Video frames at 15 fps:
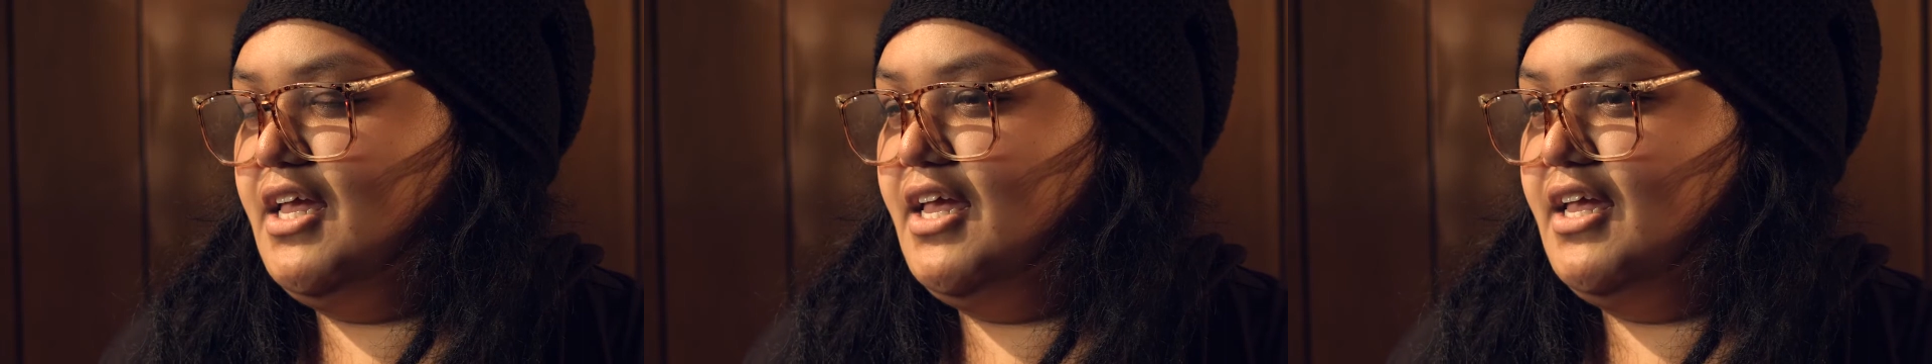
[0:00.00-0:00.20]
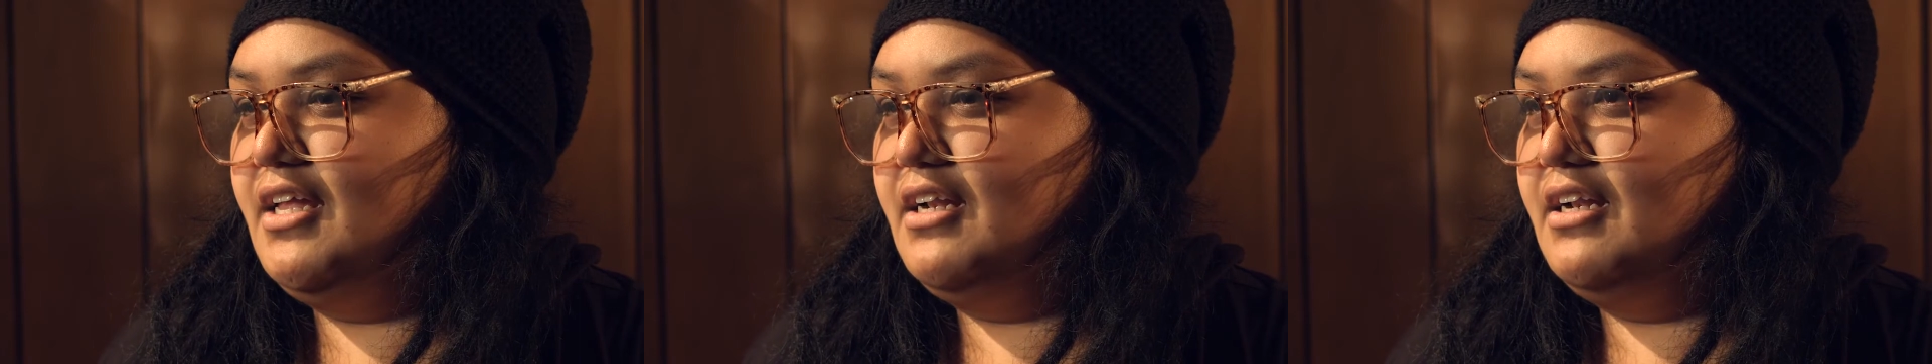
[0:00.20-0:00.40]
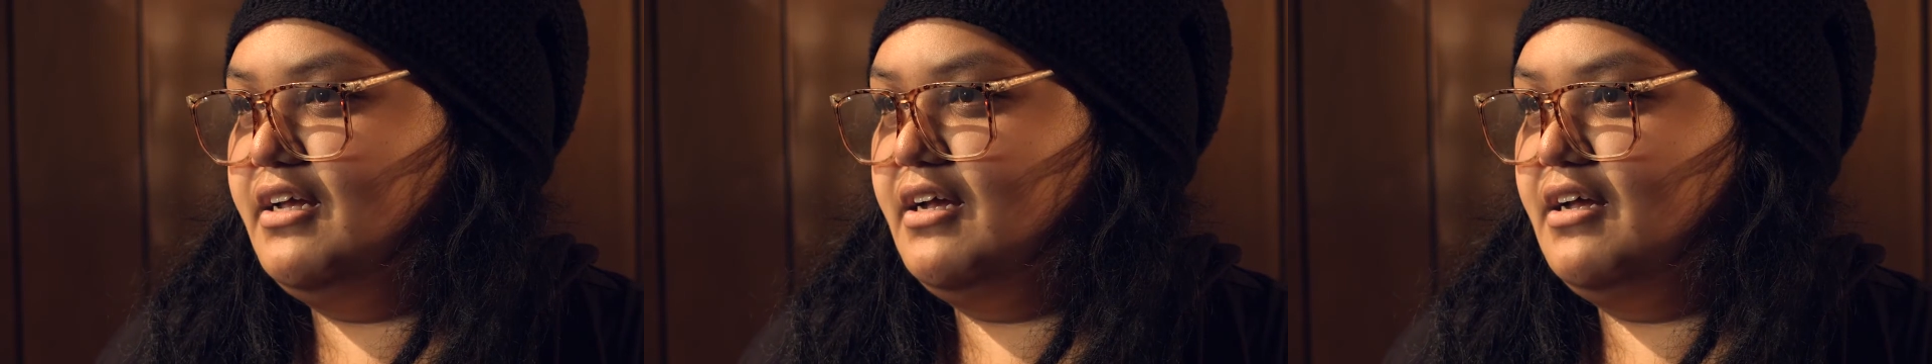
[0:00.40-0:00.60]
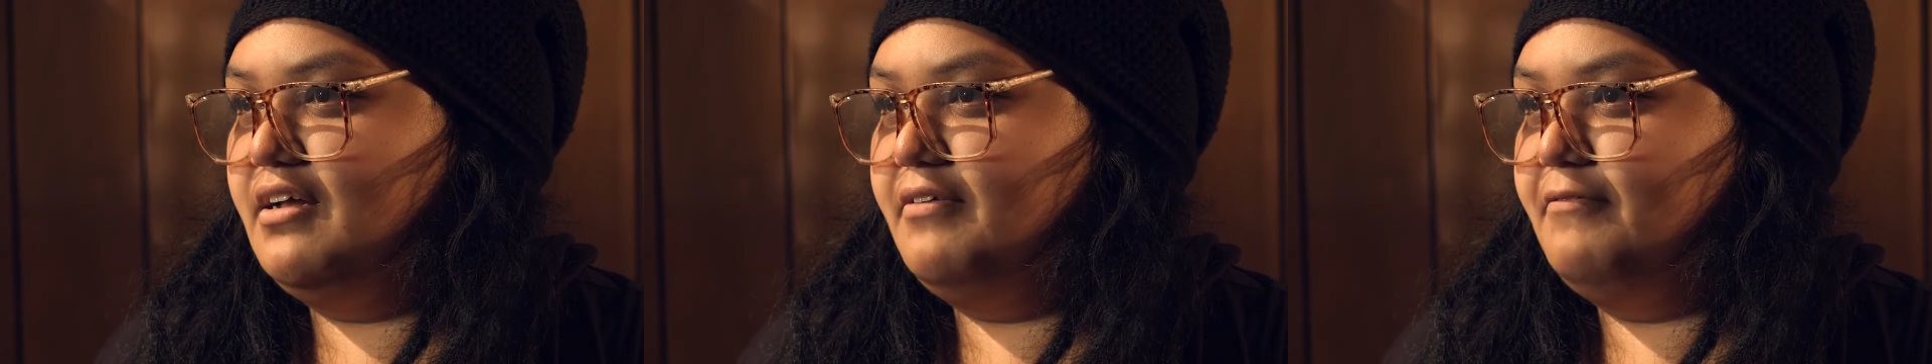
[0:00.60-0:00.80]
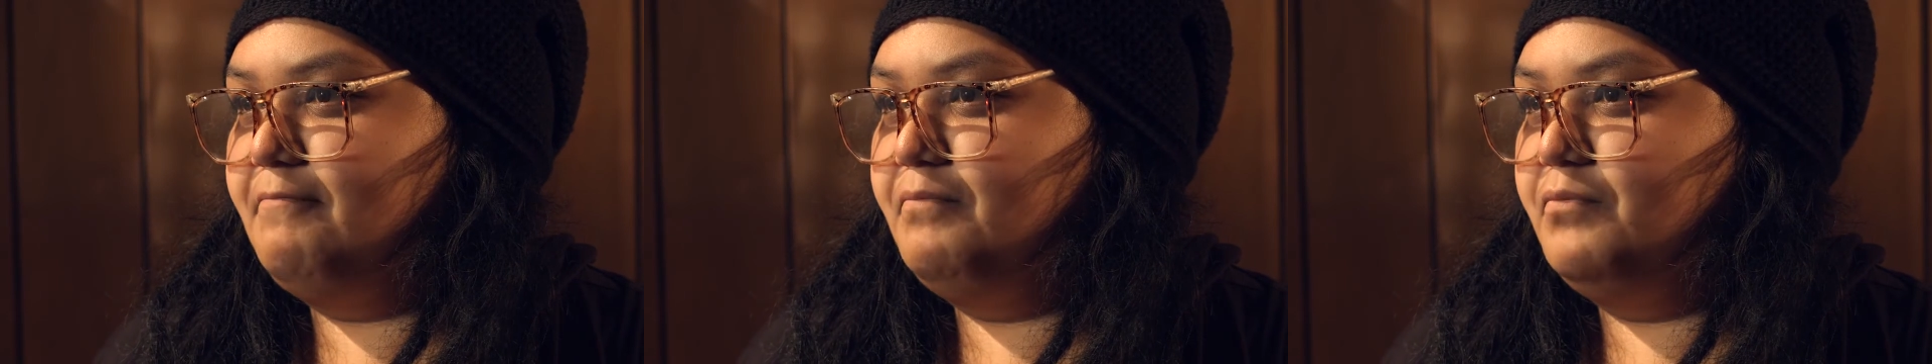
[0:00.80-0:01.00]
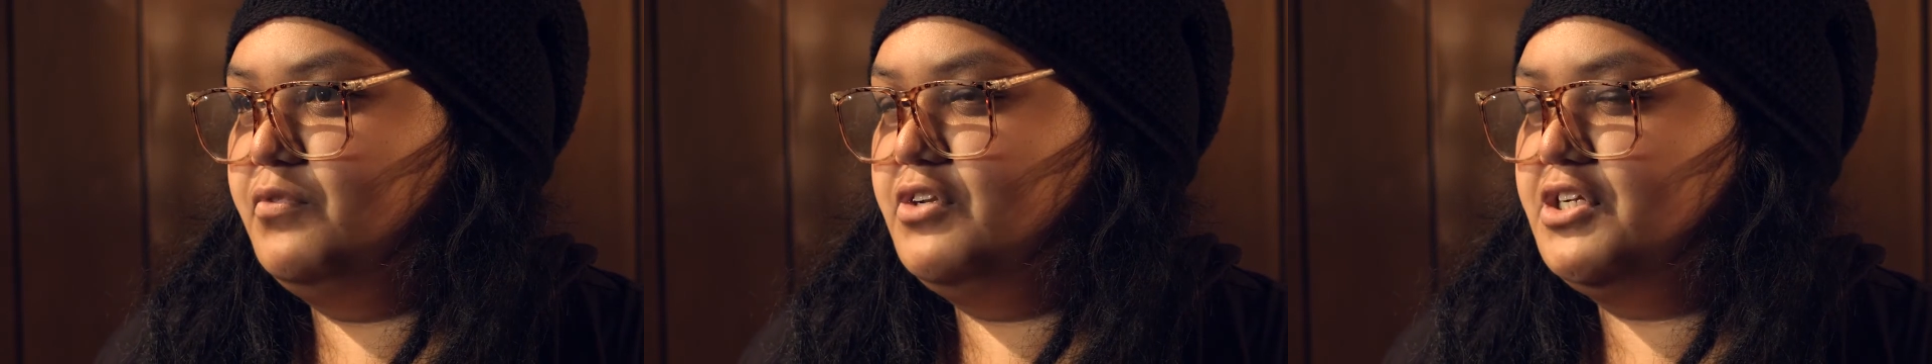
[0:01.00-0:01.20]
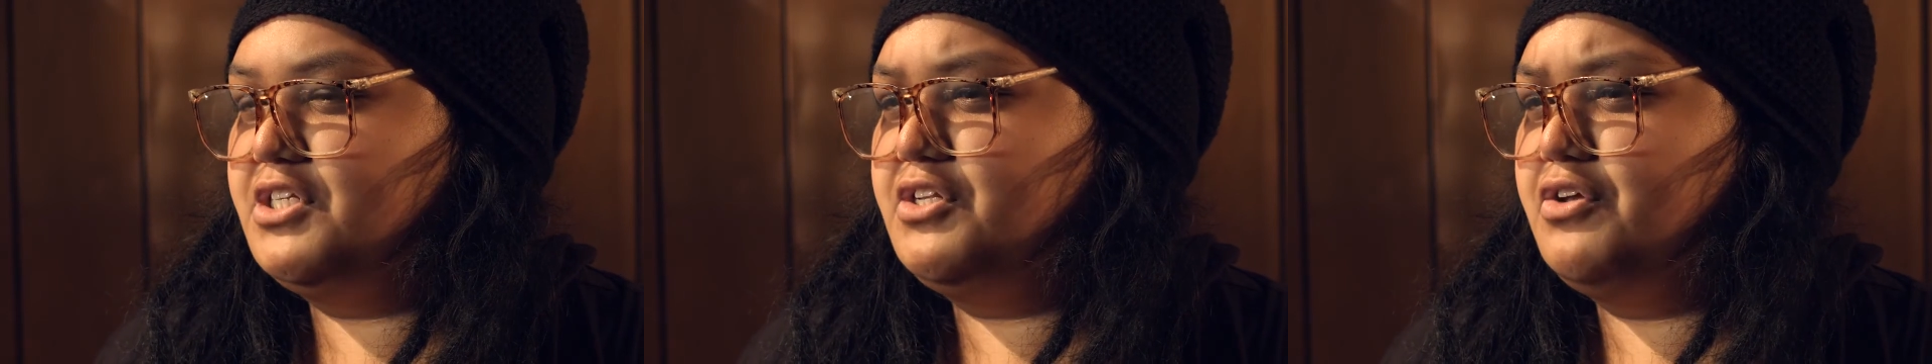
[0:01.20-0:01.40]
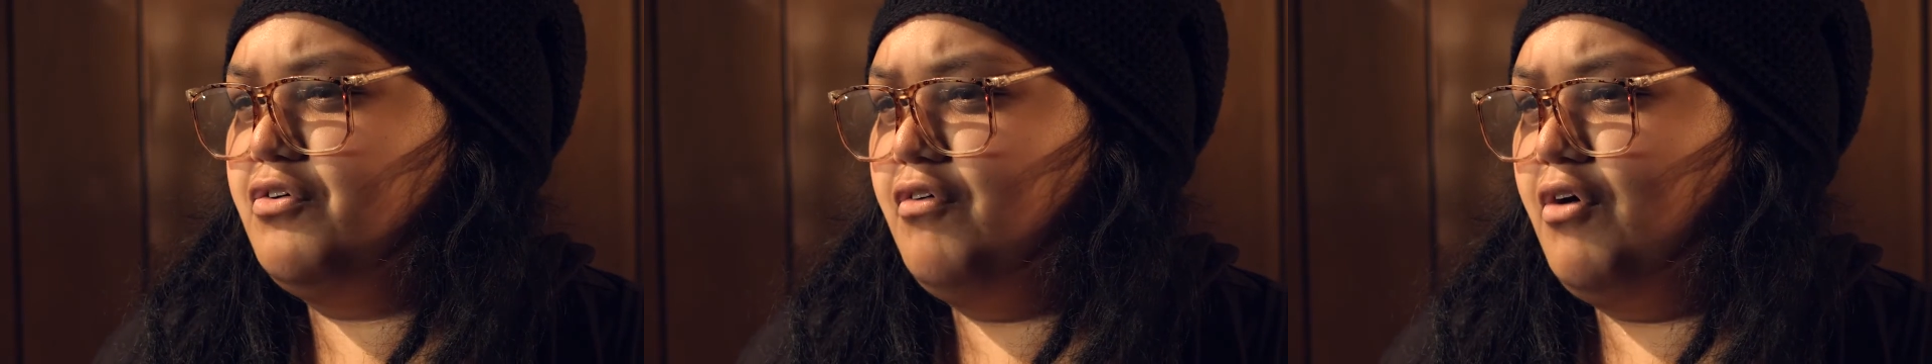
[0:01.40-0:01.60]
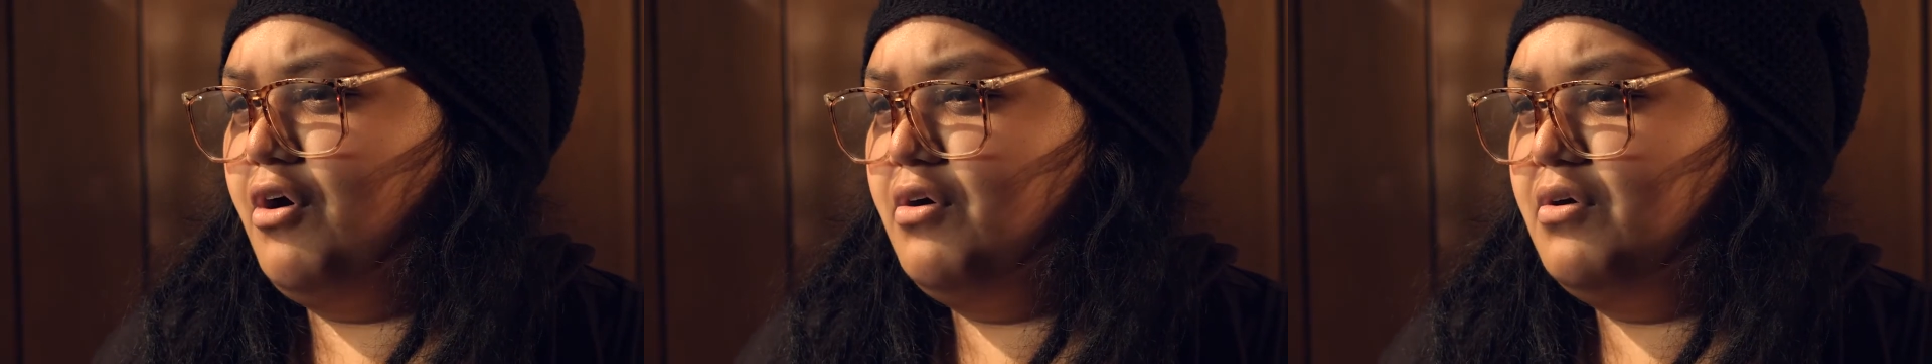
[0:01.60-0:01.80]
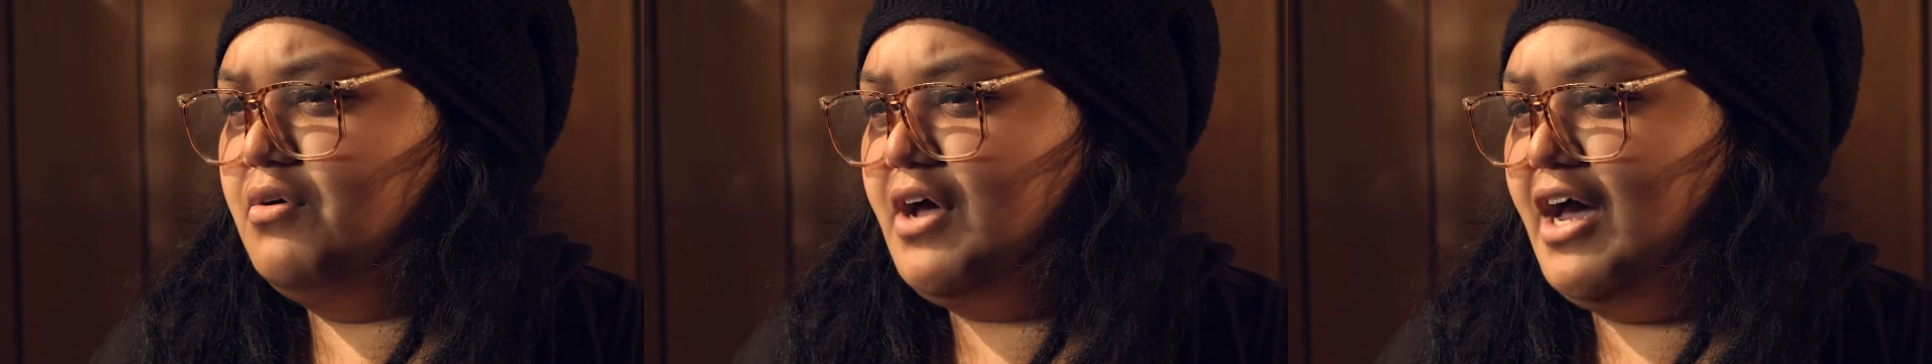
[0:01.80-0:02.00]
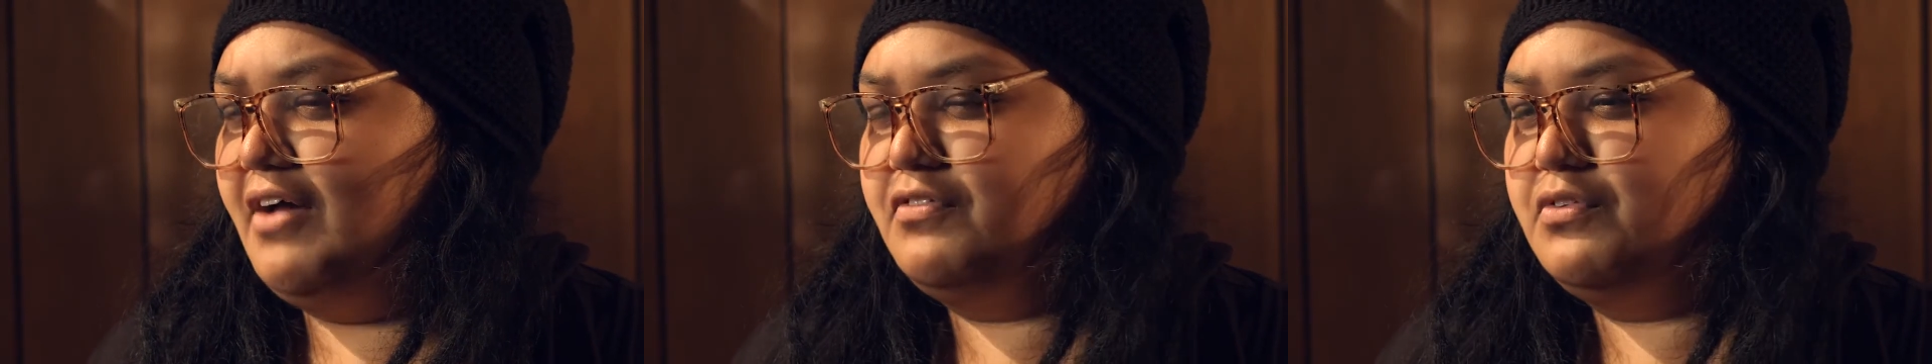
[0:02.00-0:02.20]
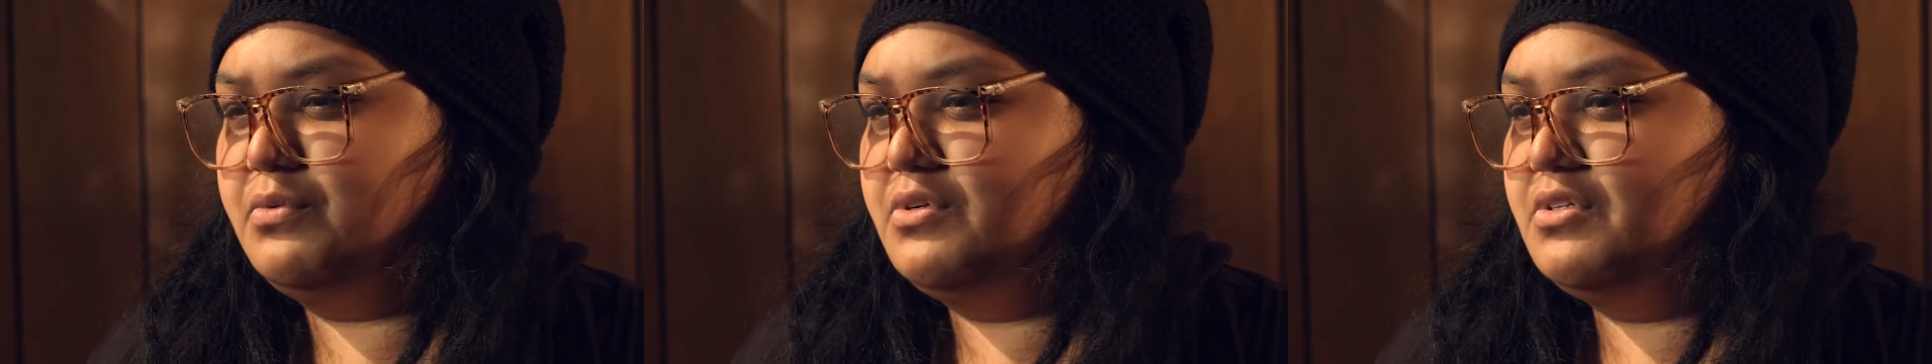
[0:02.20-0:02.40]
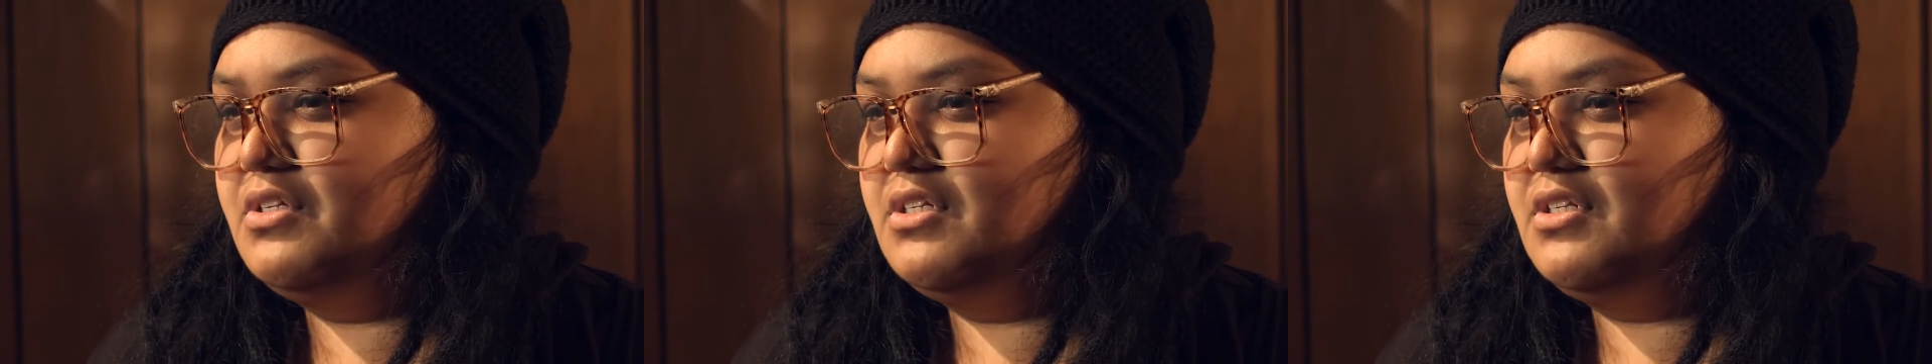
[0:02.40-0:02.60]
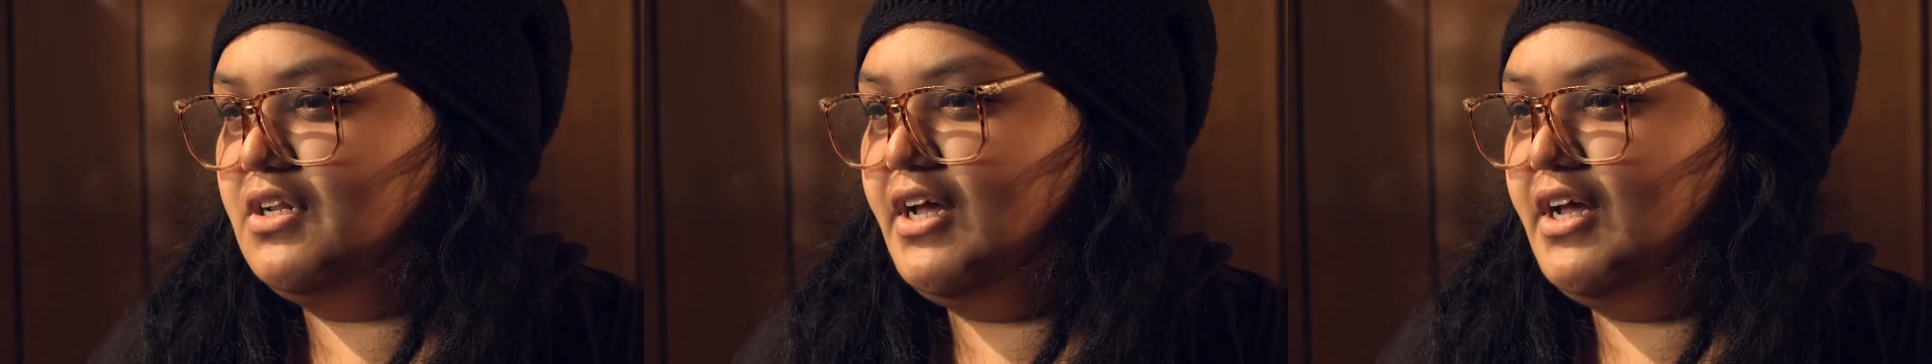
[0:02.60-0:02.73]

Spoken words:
and just to grow afterwards,